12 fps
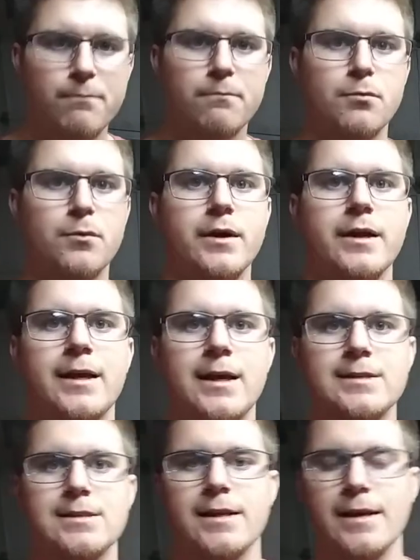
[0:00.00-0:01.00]
pretty
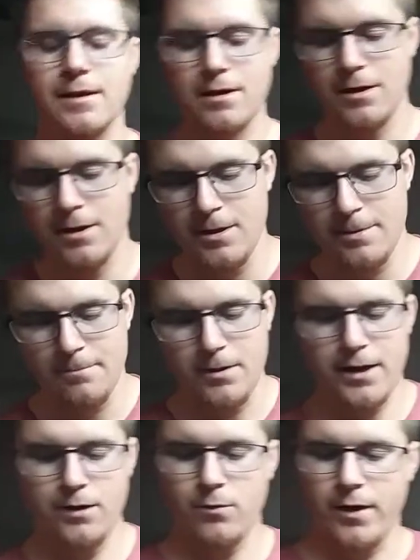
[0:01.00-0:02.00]
easily. But
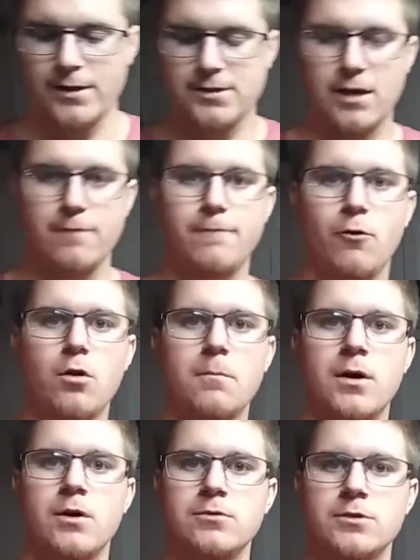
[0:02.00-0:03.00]
anyway, it's got four
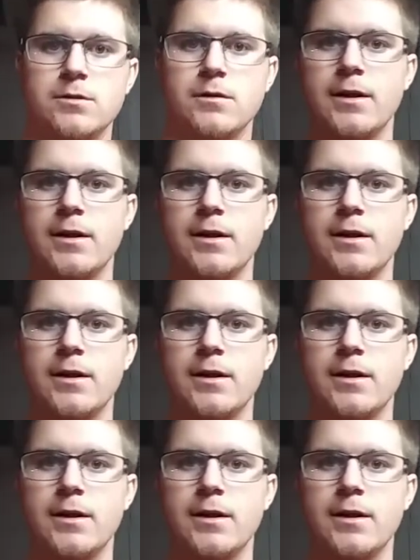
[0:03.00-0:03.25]
modes.